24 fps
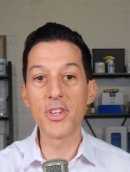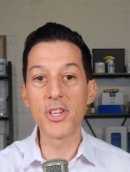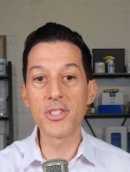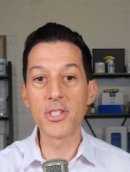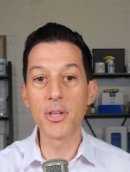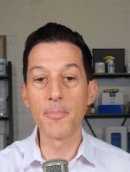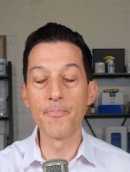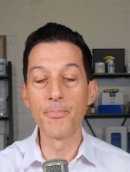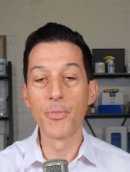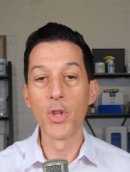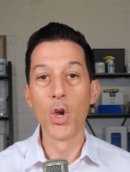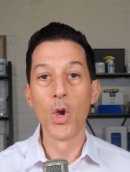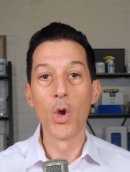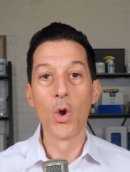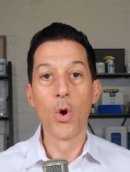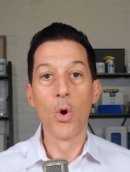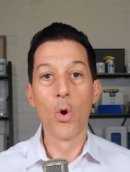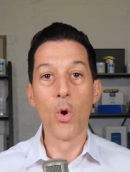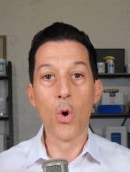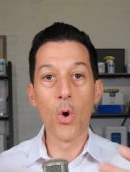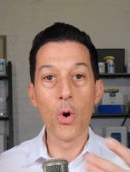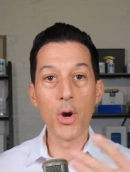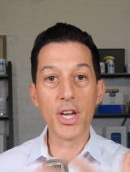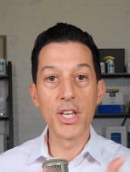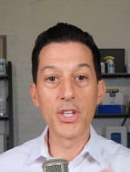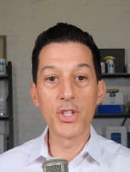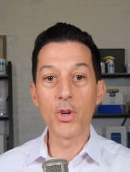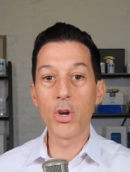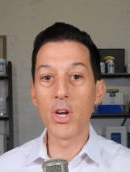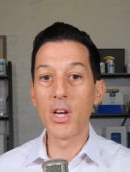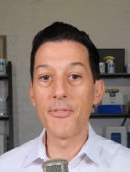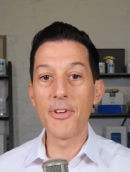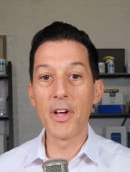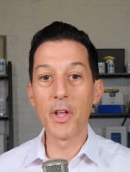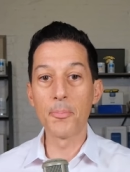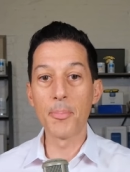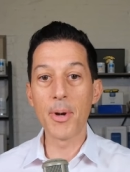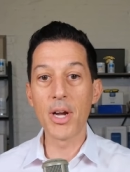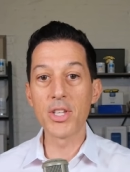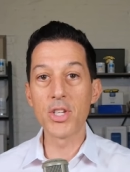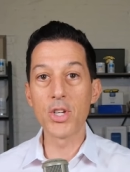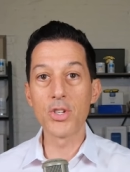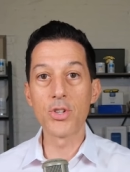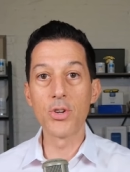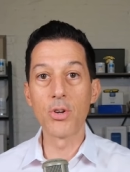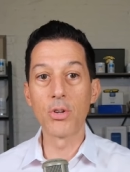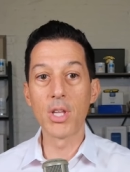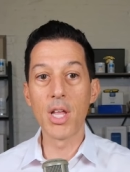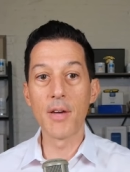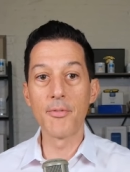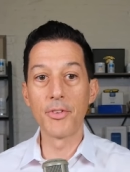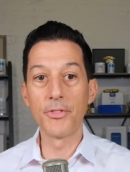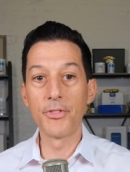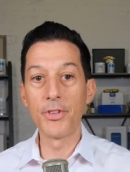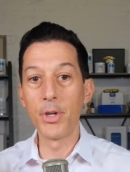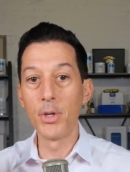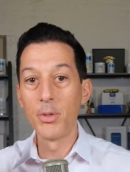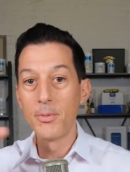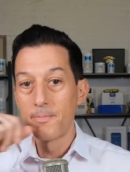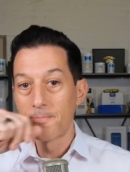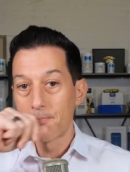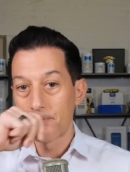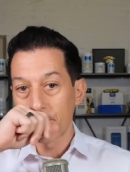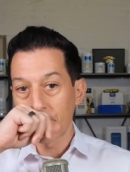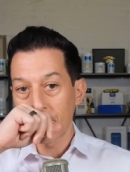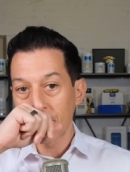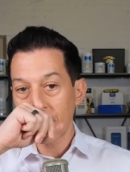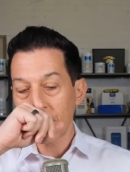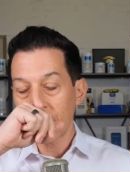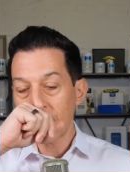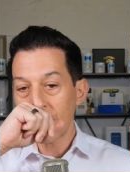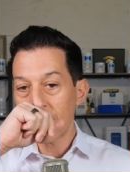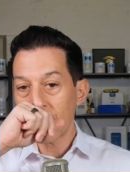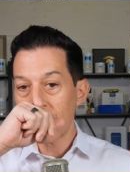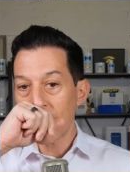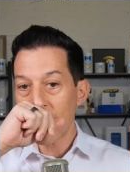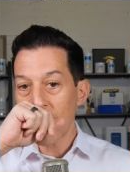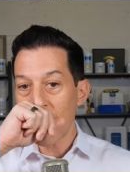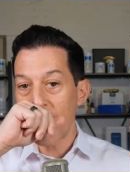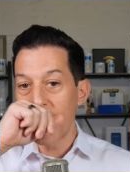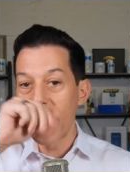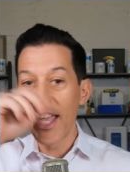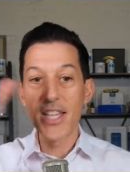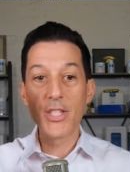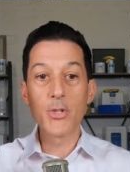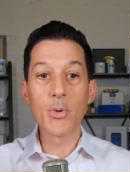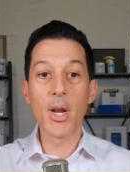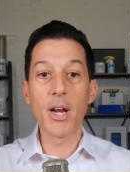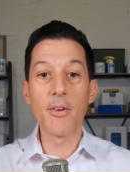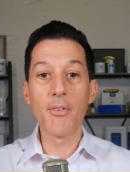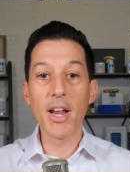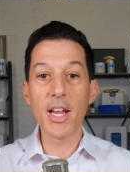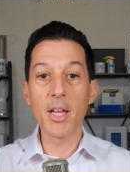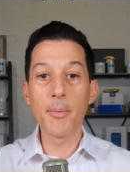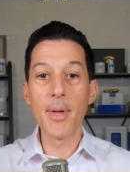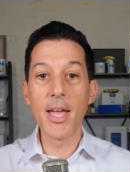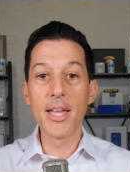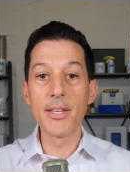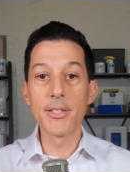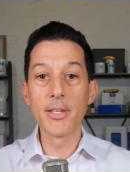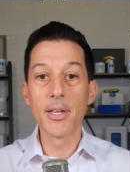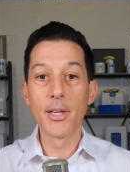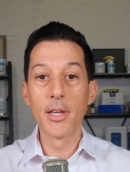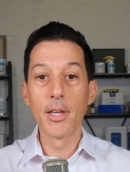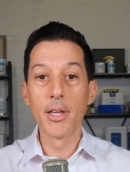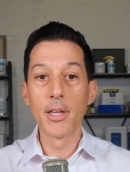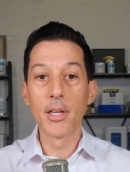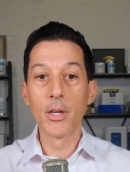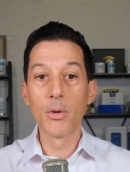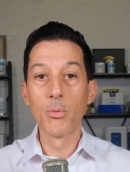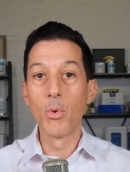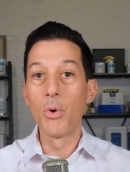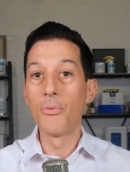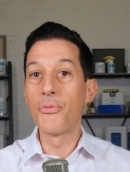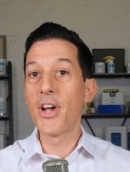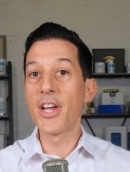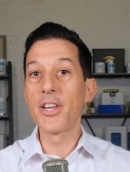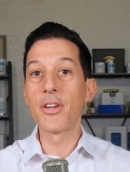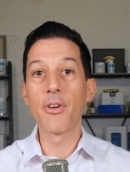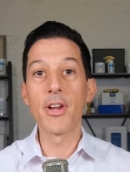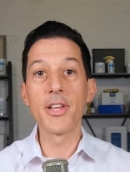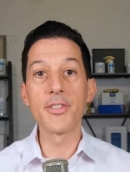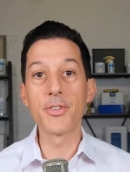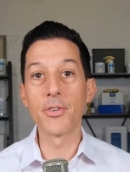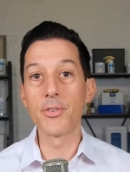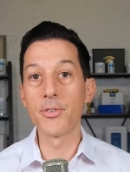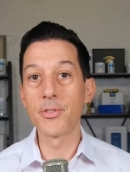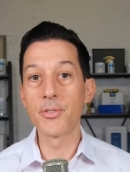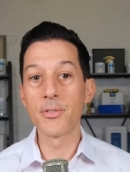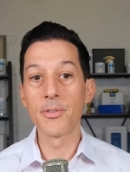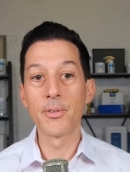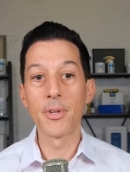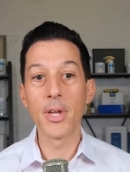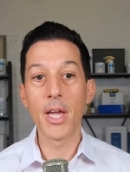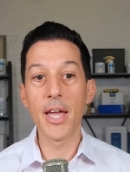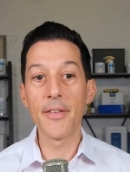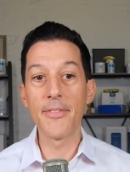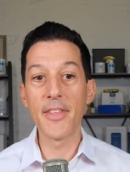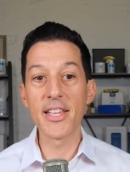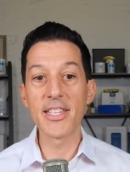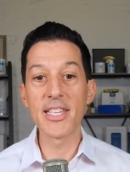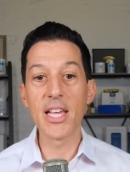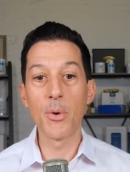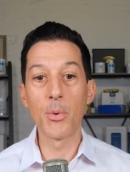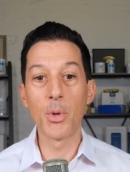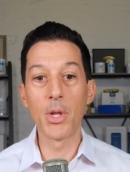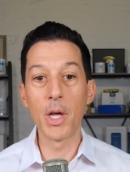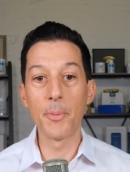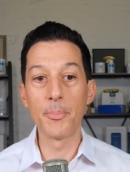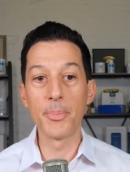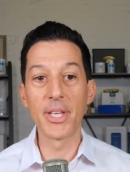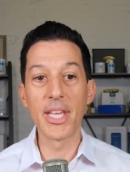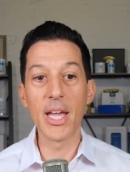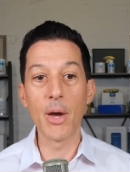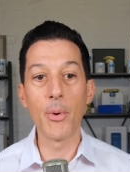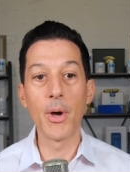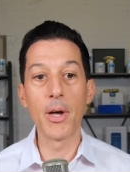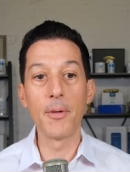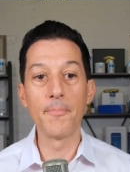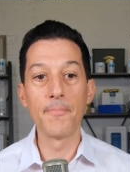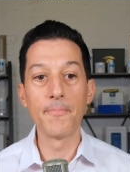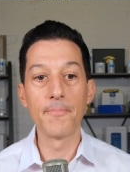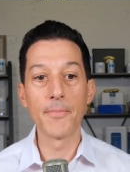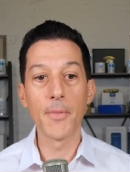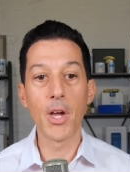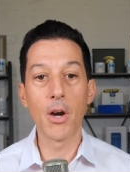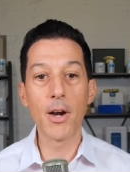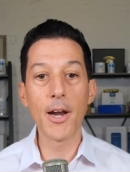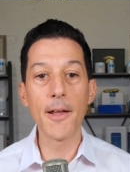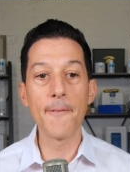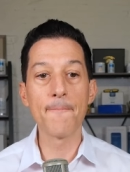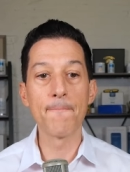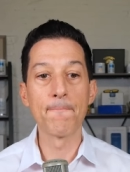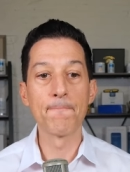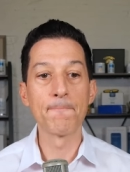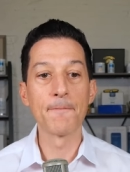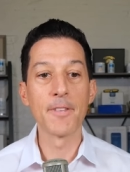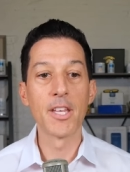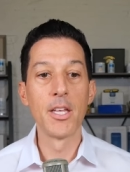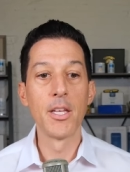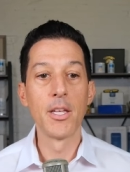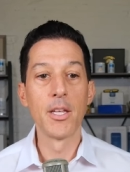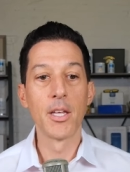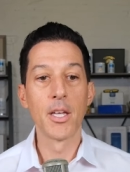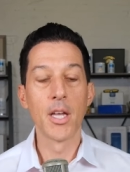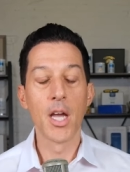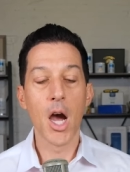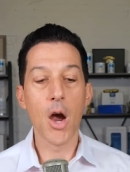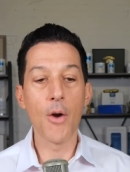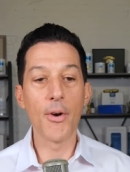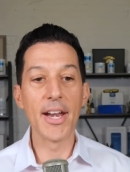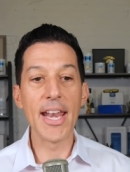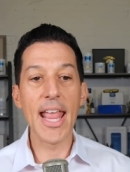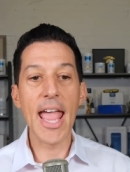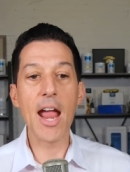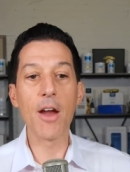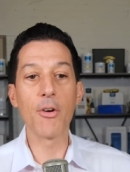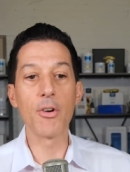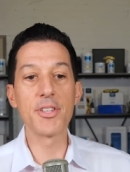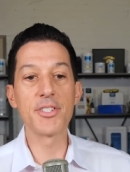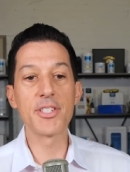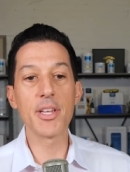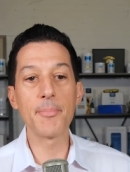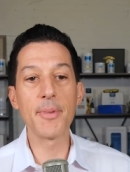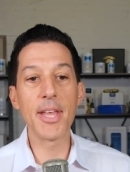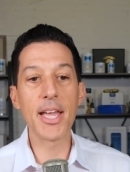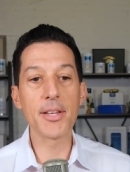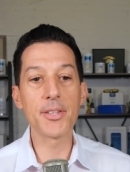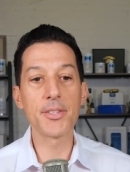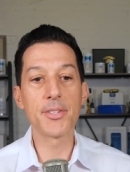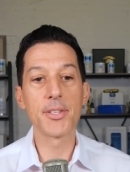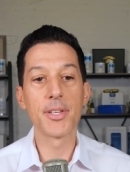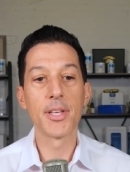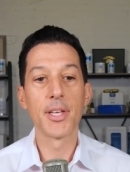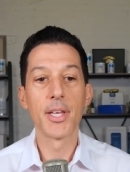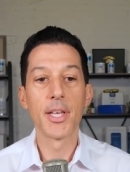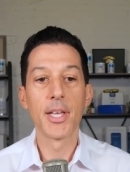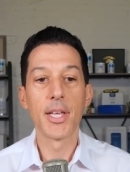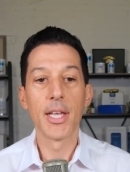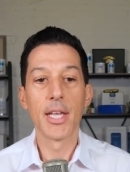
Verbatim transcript: system or an integrative health practitioner level 2. That's what I recommend. We'll find your answers, and that's how we'll help you get well. All right? All right, Erin's up next.